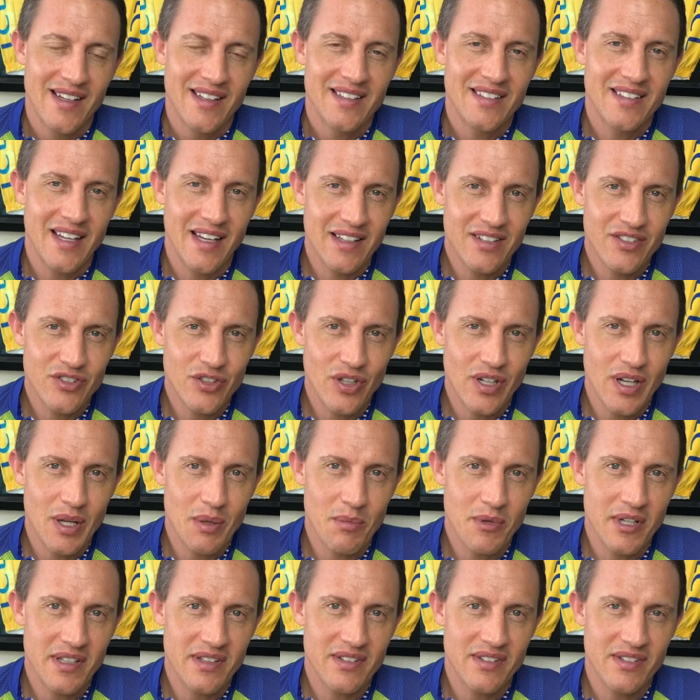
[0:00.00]
test your
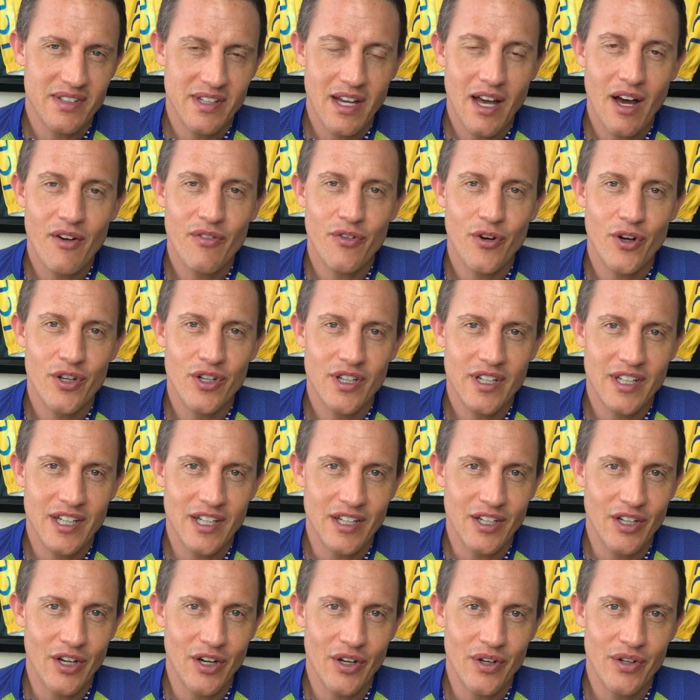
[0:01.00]
limits, see how far you
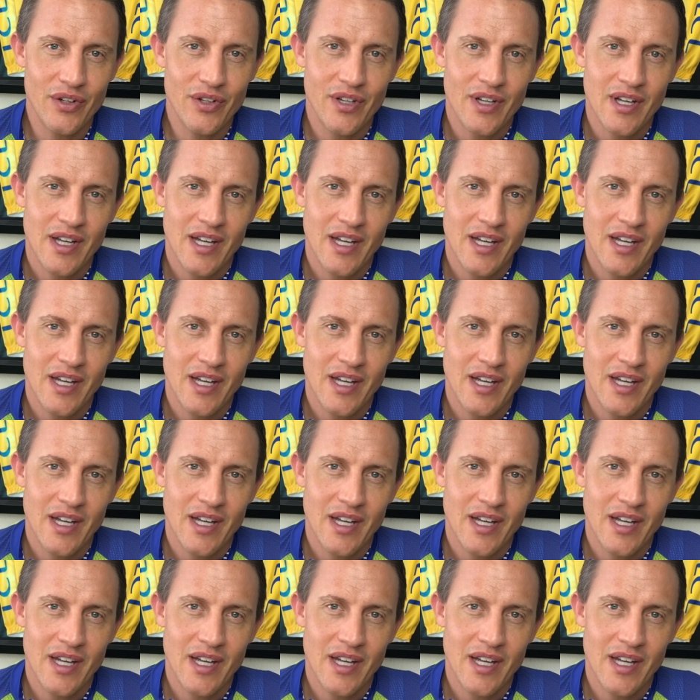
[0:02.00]
can go,